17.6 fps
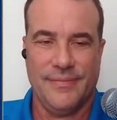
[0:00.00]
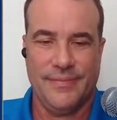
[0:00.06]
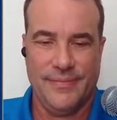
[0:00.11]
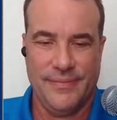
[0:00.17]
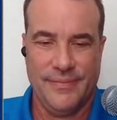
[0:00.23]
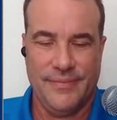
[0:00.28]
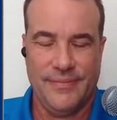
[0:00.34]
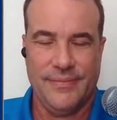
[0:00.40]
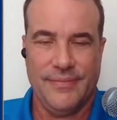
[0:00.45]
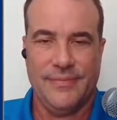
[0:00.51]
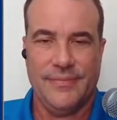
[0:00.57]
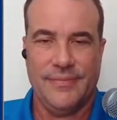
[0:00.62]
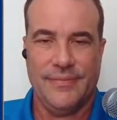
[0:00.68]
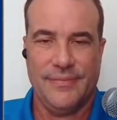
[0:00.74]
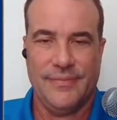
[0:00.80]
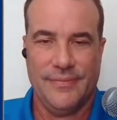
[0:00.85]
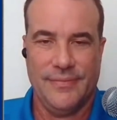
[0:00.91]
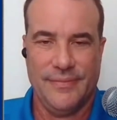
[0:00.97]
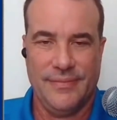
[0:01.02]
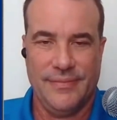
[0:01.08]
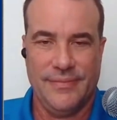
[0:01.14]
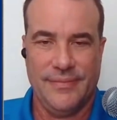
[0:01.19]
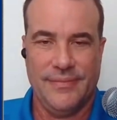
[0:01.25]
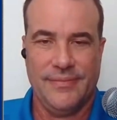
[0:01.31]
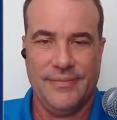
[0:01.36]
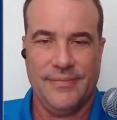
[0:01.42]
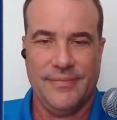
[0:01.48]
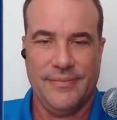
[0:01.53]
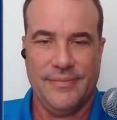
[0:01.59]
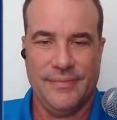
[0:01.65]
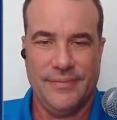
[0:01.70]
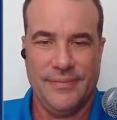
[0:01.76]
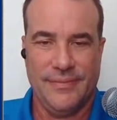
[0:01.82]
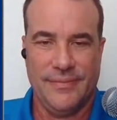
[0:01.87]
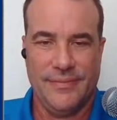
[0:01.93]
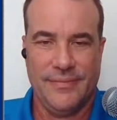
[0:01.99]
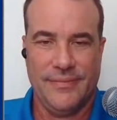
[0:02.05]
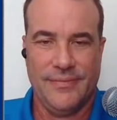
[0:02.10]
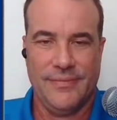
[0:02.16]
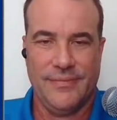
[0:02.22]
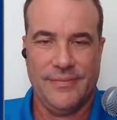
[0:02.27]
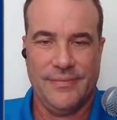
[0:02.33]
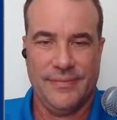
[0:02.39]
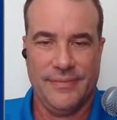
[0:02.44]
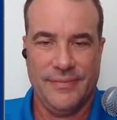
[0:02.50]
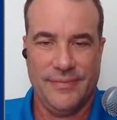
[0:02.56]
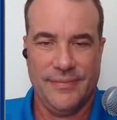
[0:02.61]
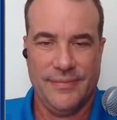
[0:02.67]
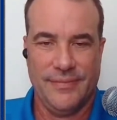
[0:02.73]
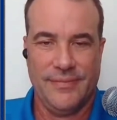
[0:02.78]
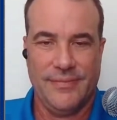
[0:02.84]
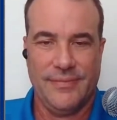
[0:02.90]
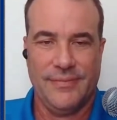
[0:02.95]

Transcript: No words are spoken by the person on screen.